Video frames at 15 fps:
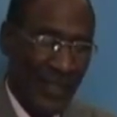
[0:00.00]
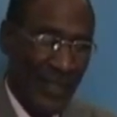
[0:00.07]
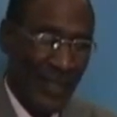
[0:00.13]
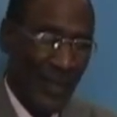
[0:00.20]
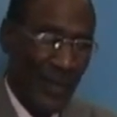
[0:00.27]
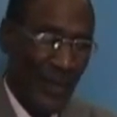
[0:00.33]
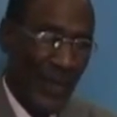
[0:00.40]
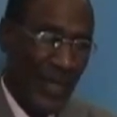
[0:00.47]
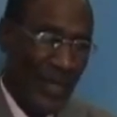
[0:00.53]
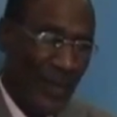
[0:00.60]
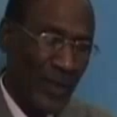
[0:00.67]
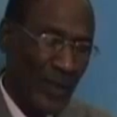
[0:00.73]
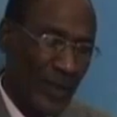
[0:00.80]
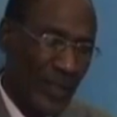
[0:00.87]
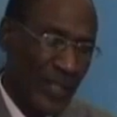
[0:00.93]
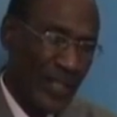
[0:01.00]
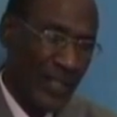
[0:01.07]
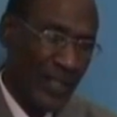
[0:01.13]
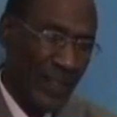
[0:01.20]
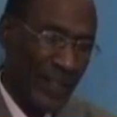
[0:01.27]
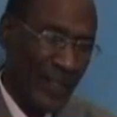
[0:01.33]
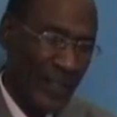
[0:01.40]
Well,
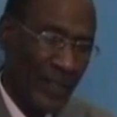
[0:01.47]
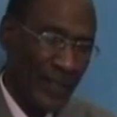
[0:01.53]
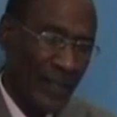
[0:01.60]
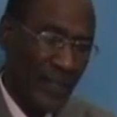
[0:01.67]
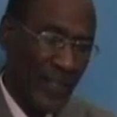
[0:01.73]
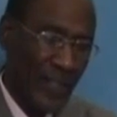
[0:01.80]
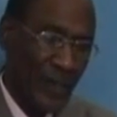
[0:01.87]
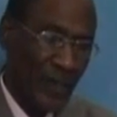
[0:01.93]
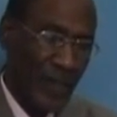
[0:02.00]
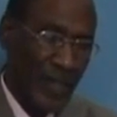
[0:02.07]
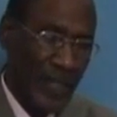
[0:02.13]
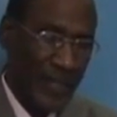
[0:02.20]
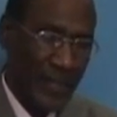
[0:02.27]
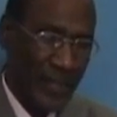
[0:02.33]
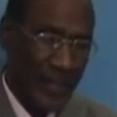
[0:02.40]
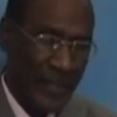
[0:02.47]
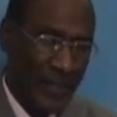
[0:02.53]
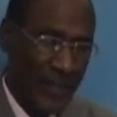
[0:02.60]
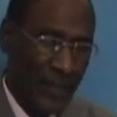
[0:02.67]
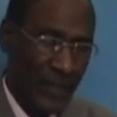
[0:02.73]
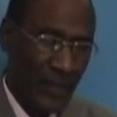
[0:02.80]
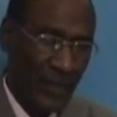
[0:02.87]
in the first
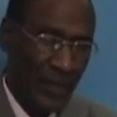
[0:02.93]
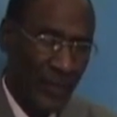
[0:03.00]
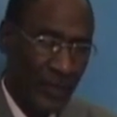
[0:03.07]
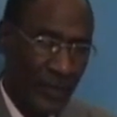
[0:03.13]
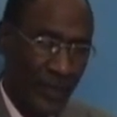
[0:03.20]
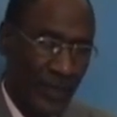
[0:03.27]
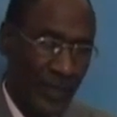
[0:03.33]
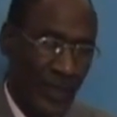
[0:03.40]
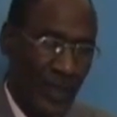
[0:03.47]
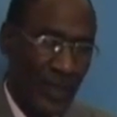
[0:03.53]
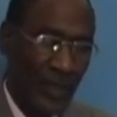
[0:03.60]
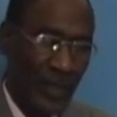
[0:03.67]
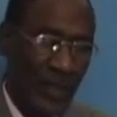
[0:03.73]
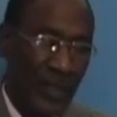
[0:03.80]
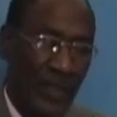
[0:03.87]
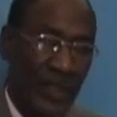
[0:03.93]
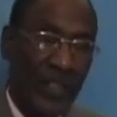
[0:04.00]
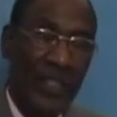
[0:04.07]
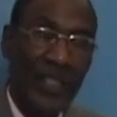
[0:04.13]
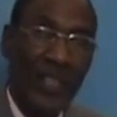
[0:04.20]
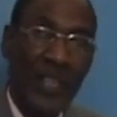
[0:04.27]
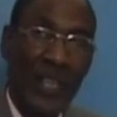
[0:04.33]
place,
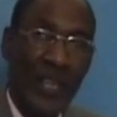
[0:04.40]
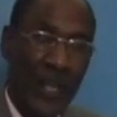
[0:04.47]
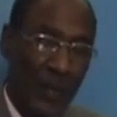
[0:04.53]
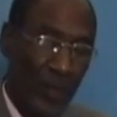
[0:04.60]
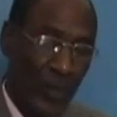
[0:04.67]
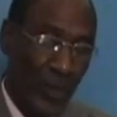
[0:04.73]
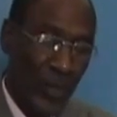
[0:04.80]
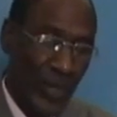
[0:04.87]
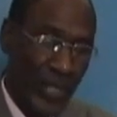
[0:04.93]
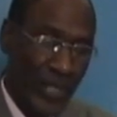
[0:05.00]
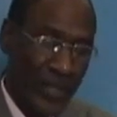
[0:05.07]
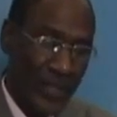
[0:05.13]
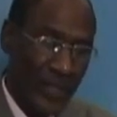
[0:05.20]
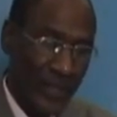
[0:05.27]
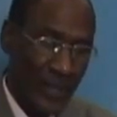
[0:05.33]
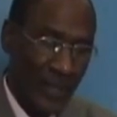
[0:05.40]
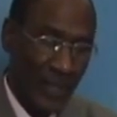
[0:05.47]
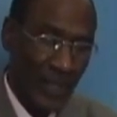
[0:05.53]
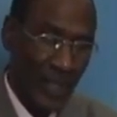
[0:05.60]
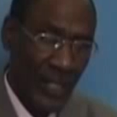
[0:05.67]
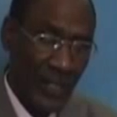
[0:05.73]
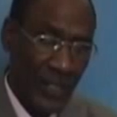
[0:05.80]
in humbleness
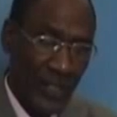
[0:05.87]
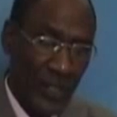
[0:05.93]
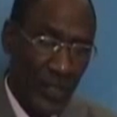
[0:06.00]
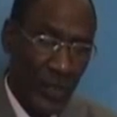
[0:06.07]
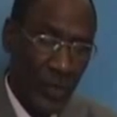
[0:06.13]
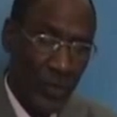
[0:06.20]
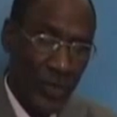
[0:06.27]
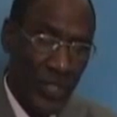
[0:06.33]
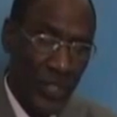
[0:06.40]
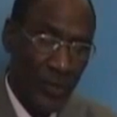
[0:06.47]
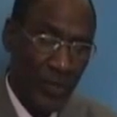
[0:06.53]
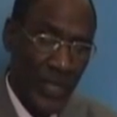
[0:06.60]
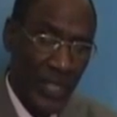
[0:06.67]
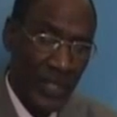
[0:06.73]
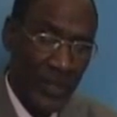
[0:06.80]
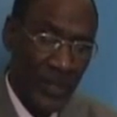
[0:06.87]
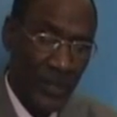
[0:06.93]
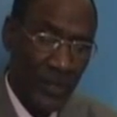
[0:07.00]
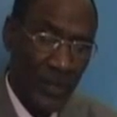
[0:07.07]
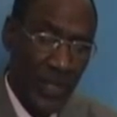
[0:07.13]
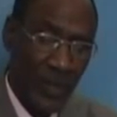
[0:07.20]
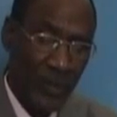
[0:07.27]
and due
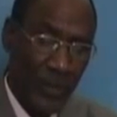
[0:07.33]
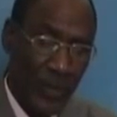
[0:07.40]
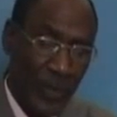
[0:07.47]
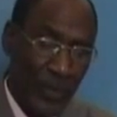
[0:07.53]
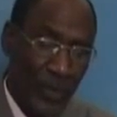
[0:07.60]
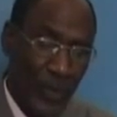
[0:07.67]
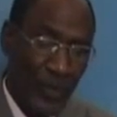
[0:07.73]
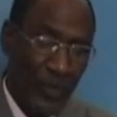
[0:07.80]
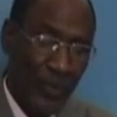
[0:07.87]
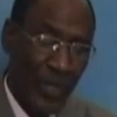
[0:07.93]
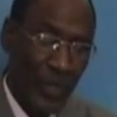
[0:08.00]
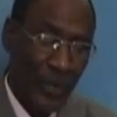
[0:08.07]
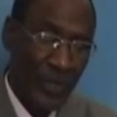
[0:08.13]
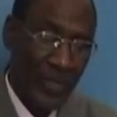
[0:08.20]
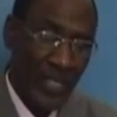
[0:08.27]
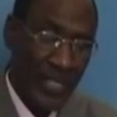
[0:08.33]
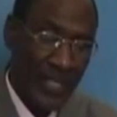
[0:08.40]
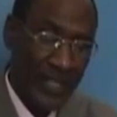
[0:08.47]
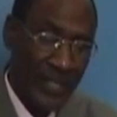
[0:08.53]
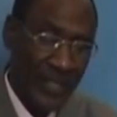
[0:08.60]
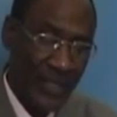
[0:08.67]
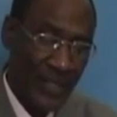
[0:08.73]
respect to the people of
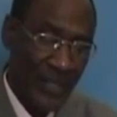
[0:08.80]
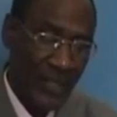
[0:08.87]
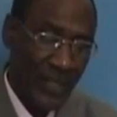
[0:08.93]
Barotseland,